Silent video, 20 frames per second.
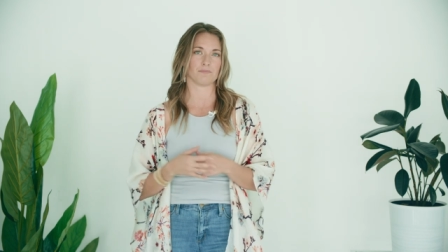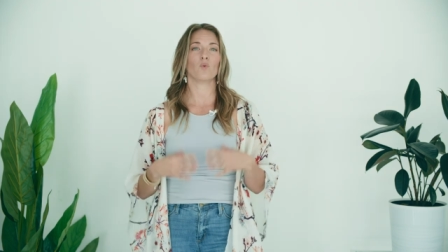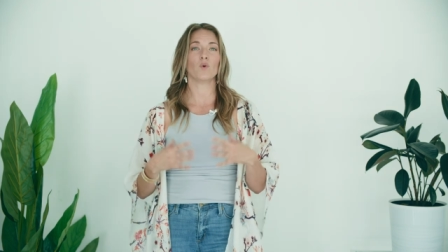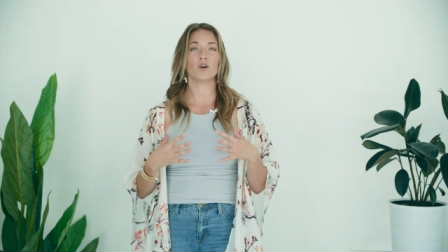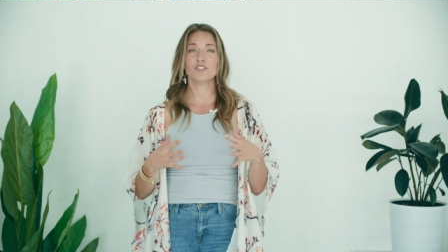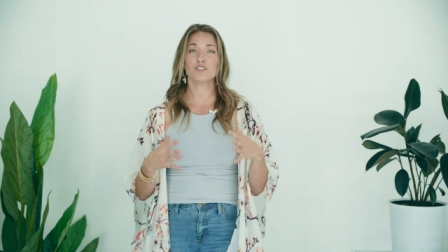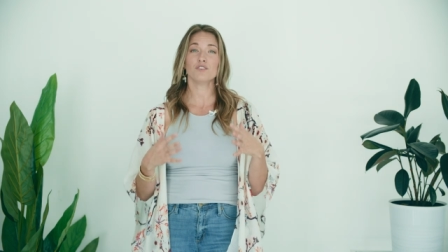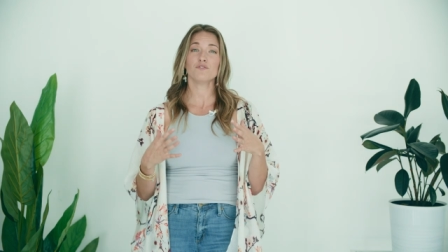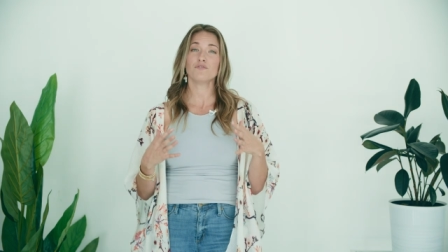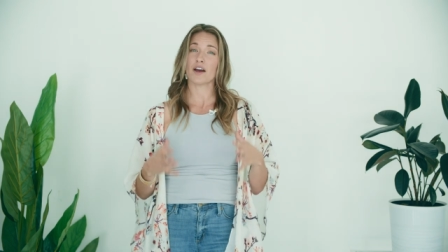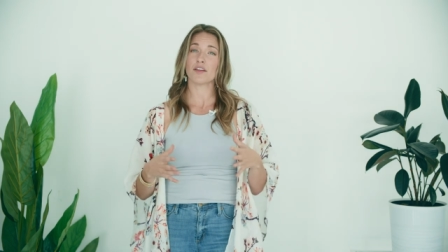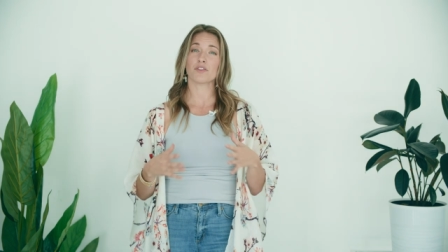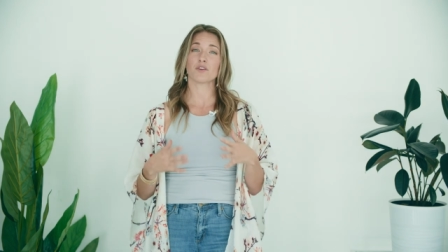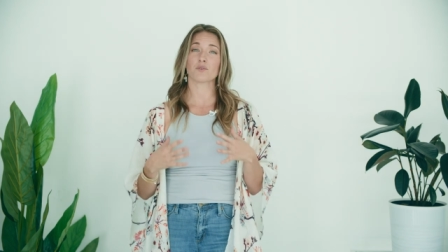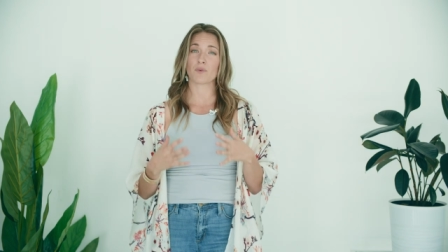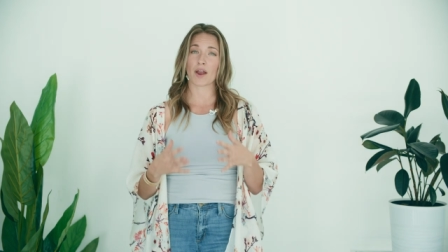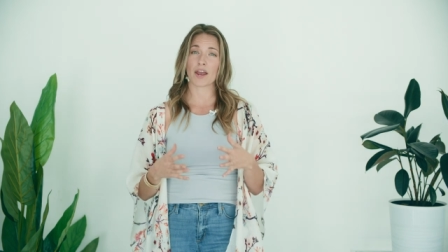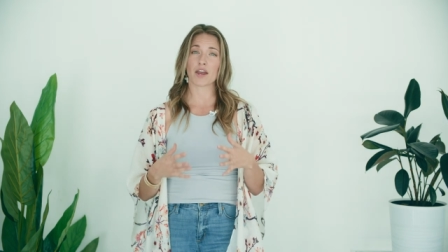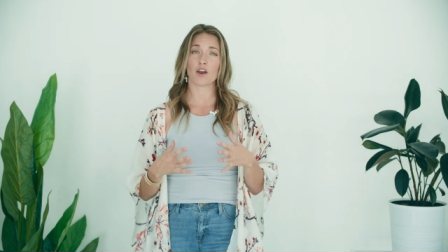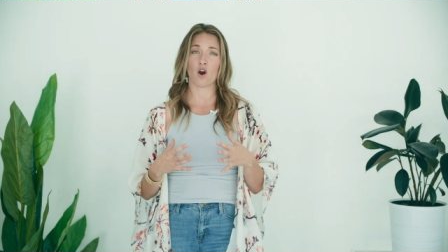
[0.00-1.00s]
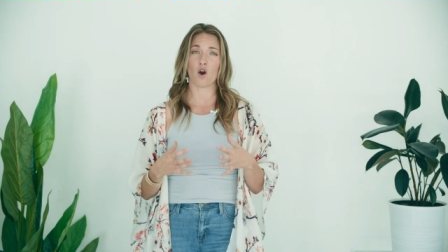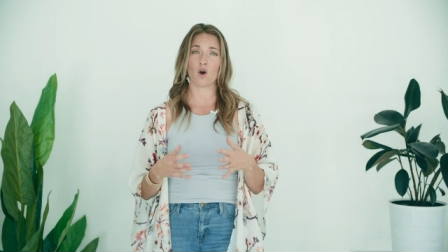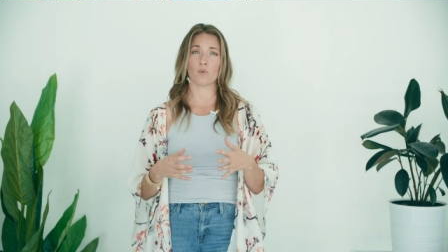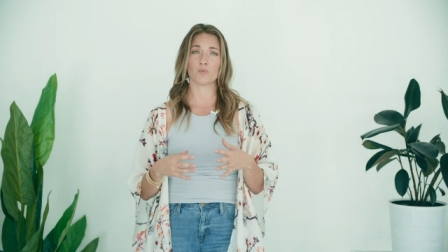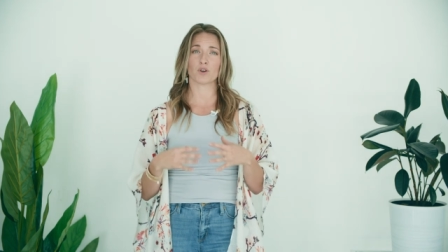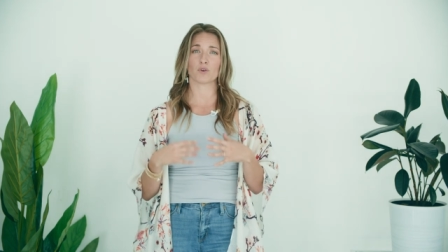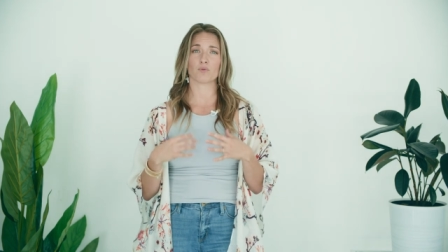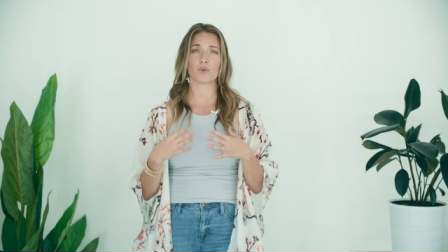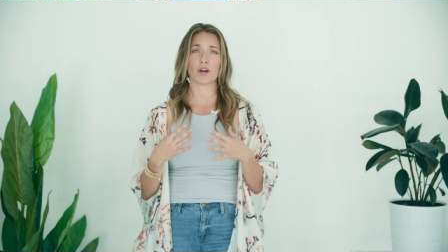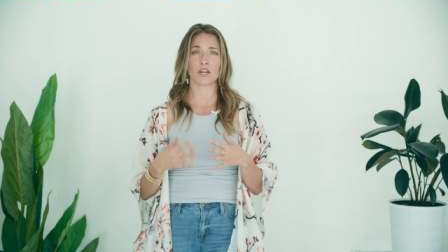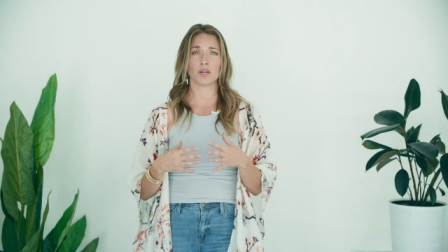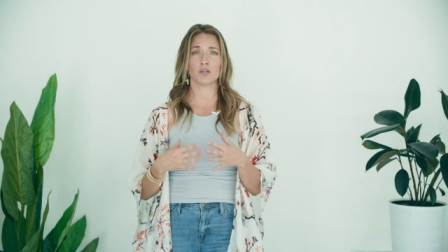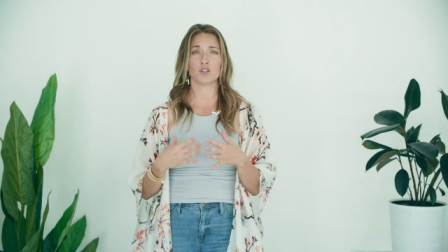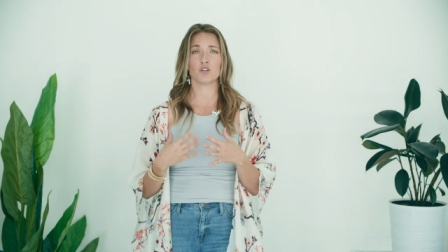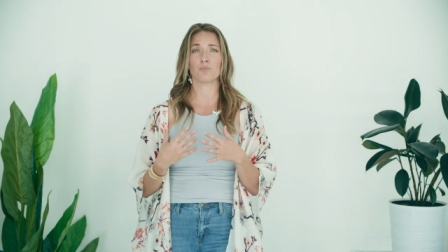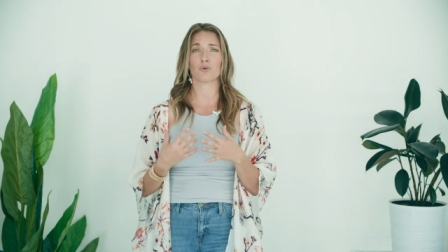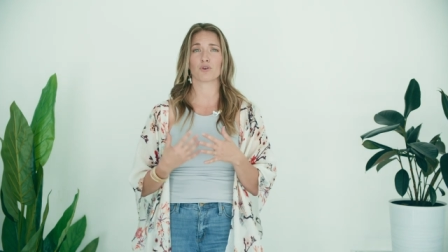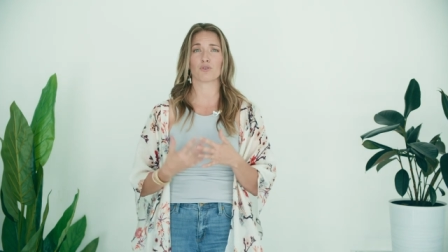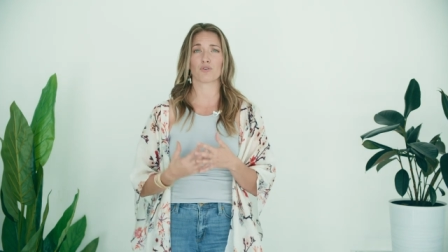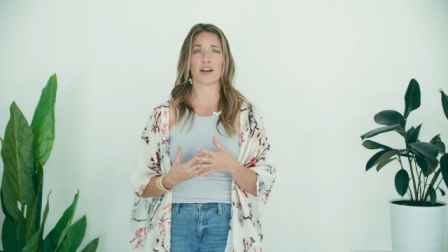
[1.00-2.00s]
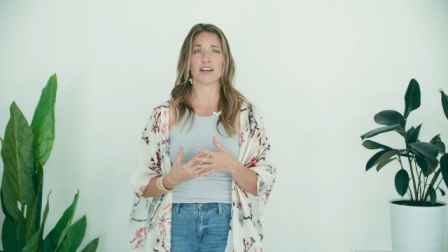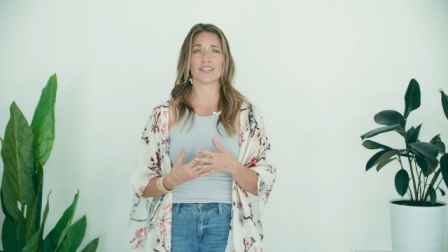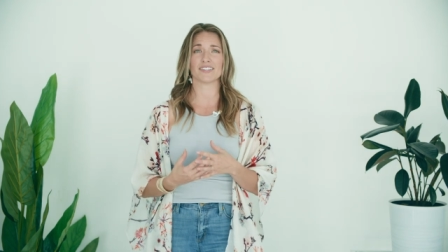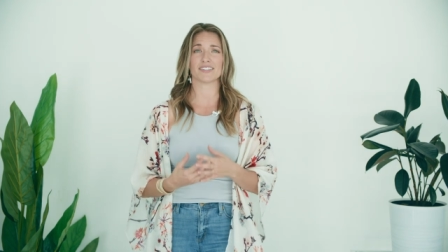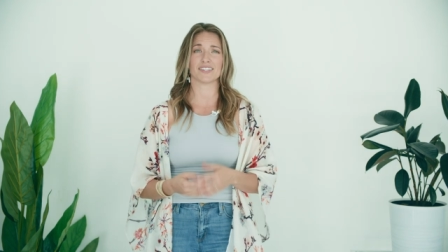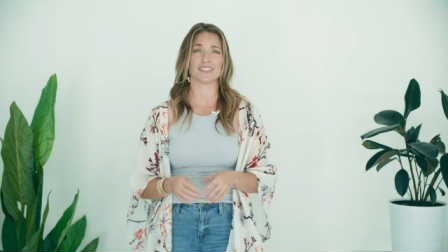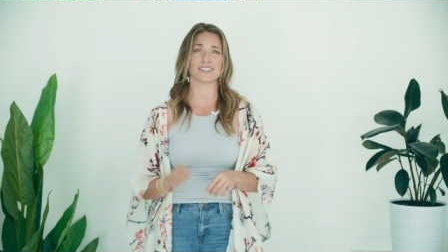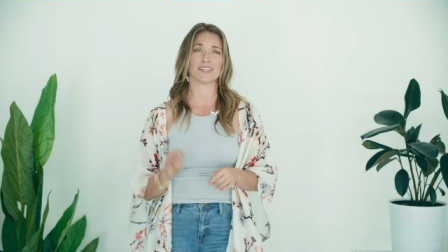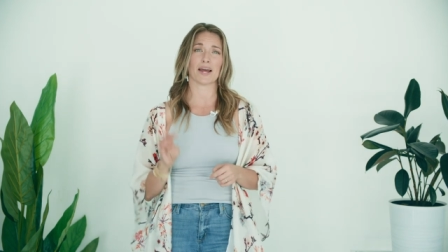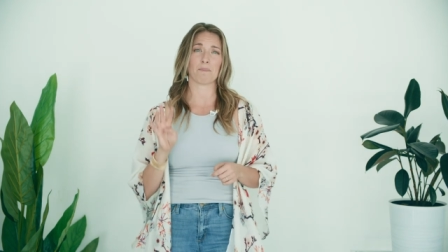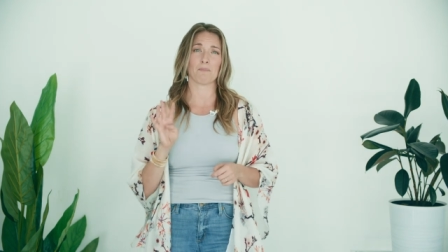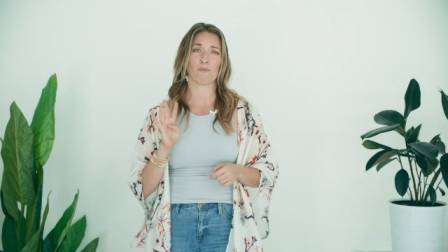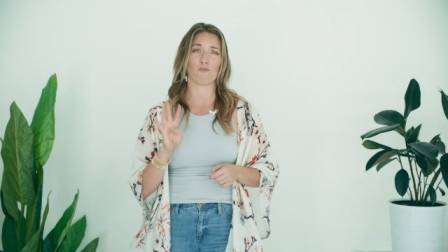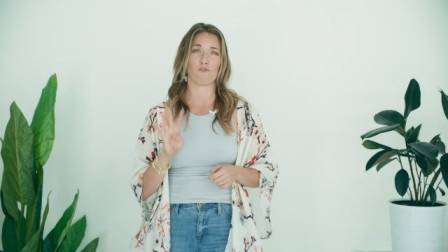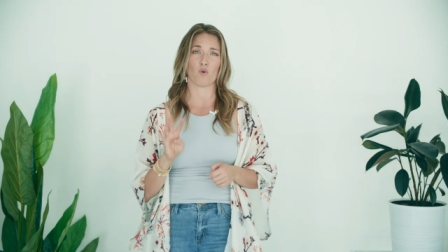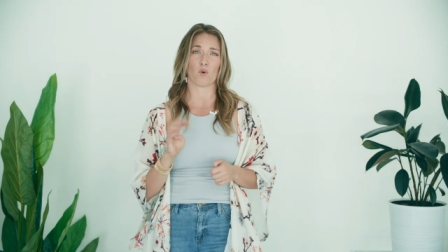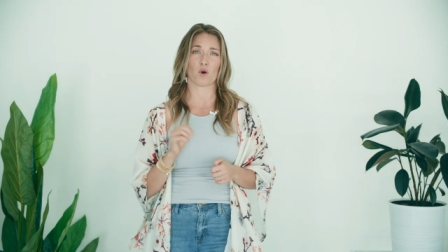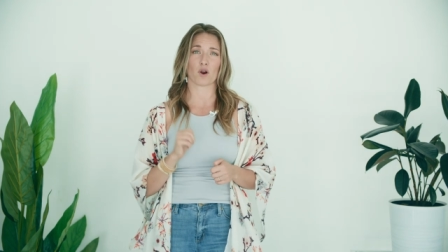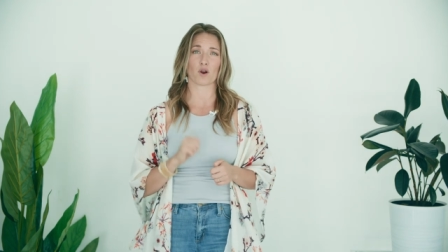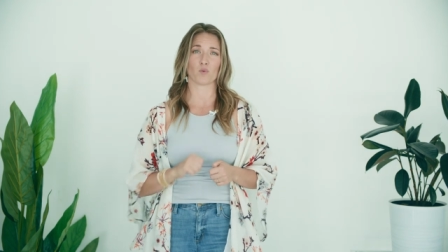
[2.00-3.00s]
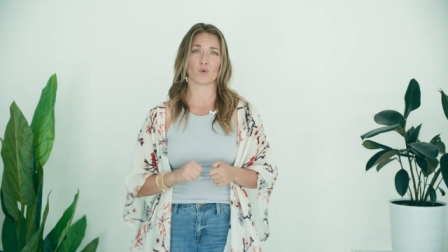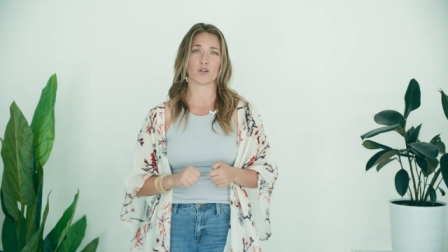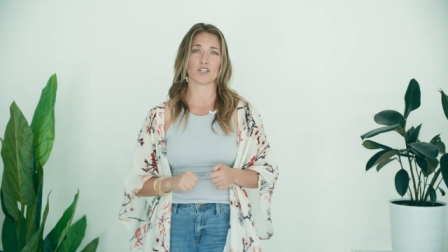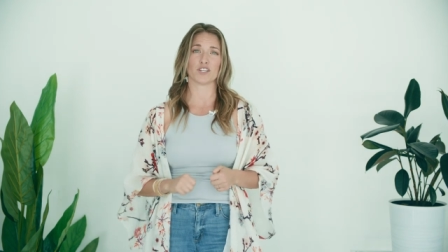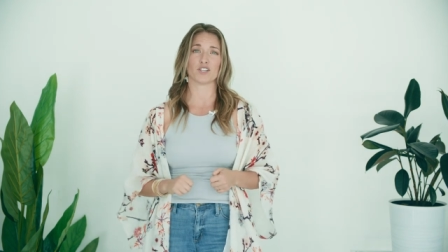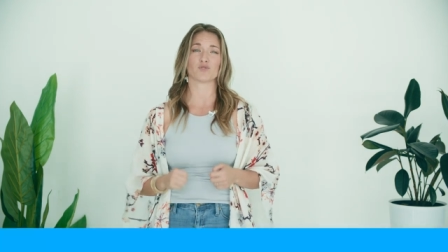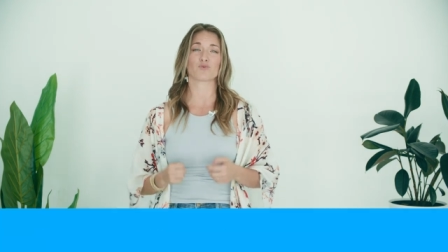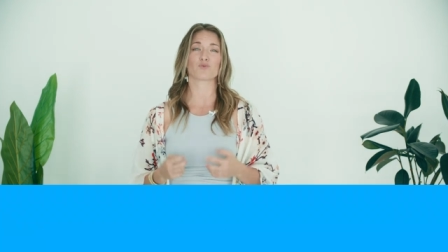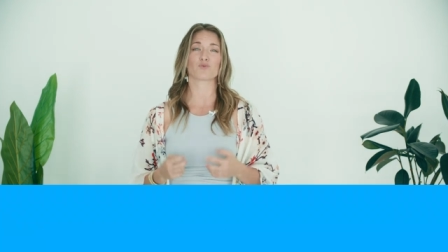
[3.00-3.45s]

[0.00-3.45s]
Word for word: Once you've found the right home, you're ready to progress to step four, which is